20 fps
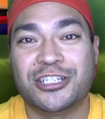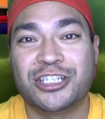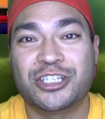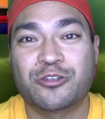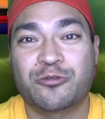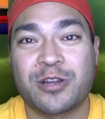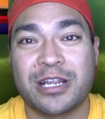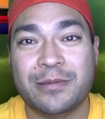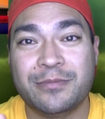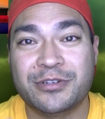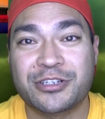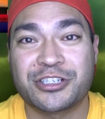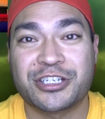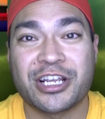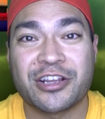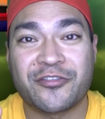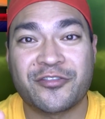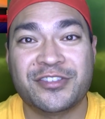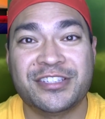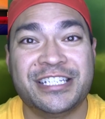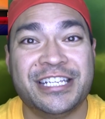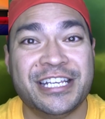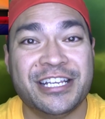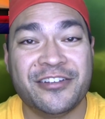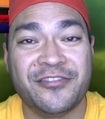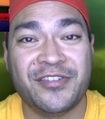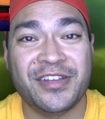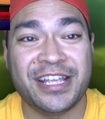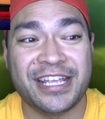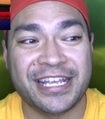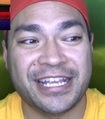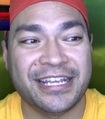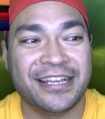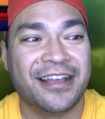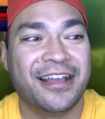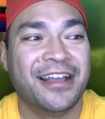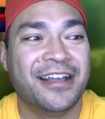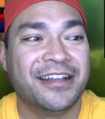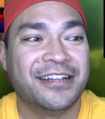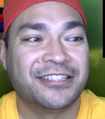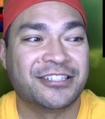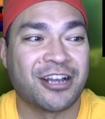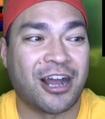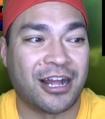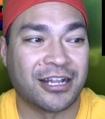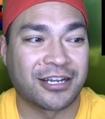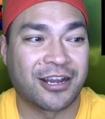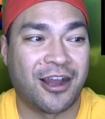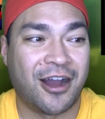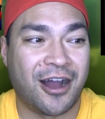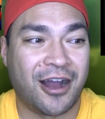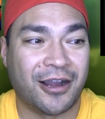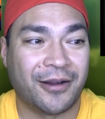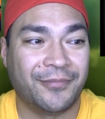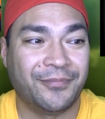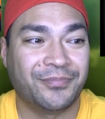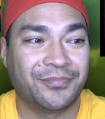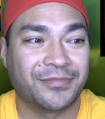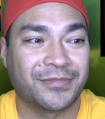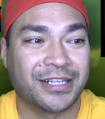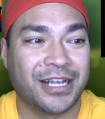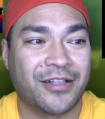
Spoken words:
streamshifttv.com.